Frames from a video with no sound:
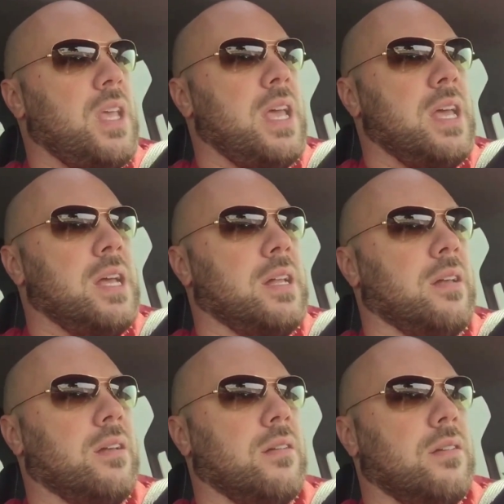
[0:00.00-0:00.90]

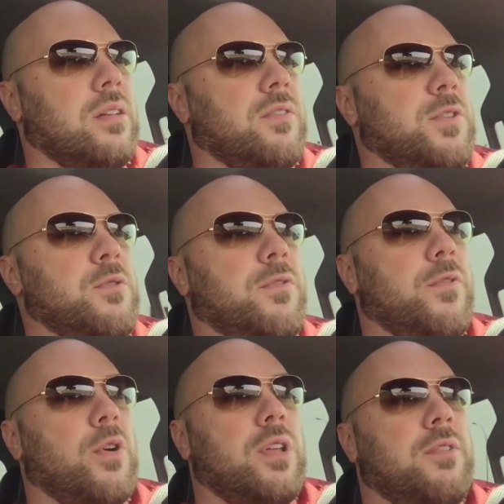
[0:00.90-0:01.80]
And if you
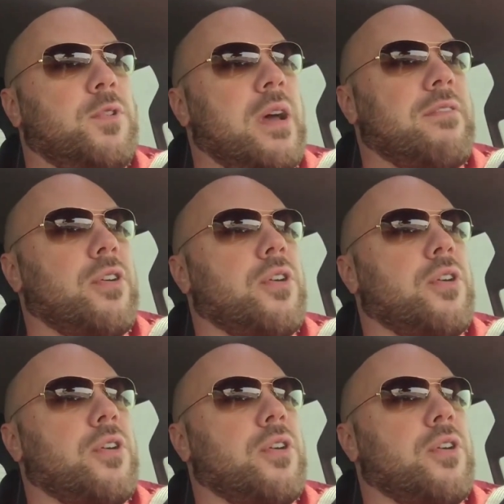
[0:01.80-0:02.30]
haven't